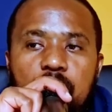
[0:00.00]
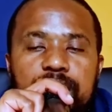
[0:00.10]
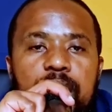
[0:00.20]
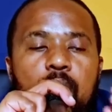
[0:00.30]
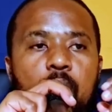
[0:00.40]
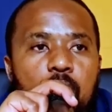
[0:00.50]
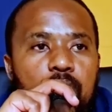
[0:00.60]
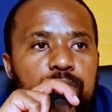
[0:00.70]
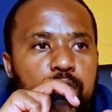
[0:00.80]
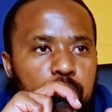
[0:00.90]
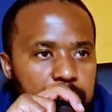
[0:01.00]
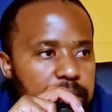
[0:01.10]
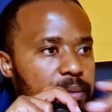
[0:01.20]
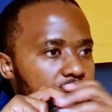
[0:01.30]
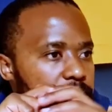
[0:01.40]
of the call of
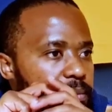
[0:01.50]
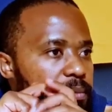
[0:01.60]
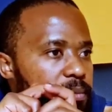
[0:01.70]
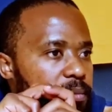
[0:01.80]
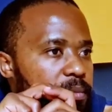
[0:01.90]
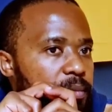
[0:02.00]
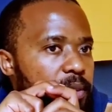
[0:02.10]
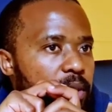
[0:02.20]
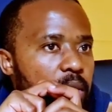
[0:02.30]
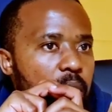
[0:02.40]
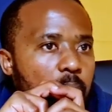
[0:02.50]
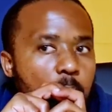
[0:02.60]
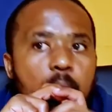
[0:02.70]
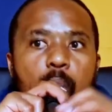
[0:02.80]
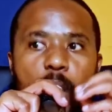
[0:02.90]
duty.
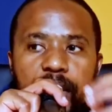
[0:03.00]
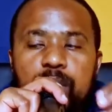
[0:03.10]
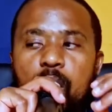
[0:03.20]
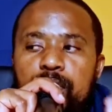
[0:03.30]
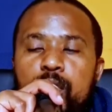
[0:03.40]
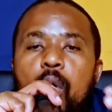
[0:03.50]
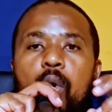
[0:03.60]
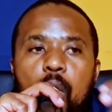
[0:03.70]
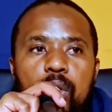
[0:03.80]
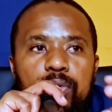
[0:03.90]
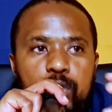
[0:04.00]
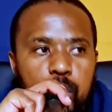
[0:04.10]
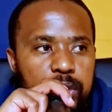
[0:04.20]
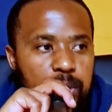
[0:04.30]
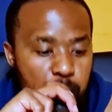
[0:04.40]
Walk worthy of your call of
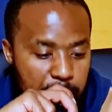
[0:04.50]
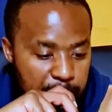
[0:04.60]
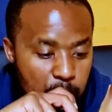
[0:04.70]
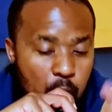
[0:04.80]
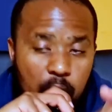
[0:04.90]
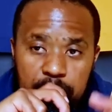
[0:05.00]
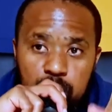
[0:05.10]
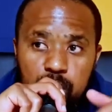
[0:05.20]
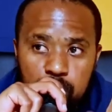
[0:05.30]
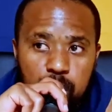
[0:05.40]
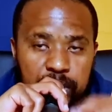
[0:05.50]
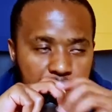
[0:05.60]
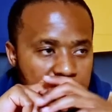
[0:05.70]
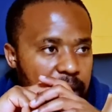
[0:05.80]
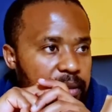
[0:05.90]
duty. We have been calling to
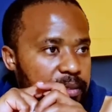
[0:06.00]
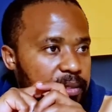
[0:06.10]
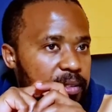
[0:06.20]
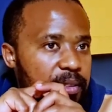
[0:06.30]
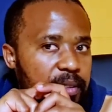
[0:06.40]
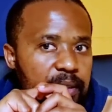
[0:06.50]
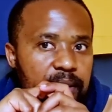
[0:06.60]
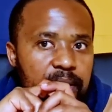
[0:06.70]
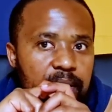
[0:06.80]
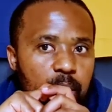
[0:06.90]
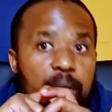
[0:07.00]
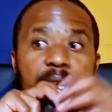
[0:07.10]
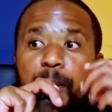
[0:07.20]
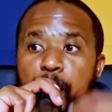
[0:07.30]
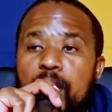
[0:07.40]
duty, Ben.
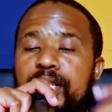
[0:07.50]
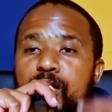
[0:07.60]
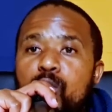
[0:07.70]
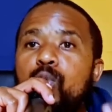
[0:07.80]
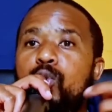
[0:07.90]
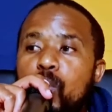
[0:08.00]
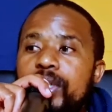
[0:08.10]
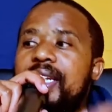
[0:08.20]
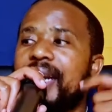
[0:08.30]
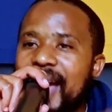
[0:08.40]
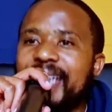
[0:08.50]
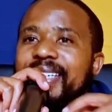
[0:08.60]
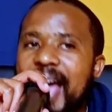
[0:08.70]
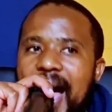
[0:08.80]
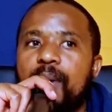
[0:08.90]
We reporting to duty
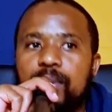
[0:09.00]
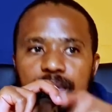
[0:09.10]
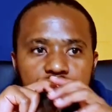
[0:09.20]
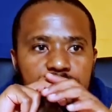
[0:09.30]
right now.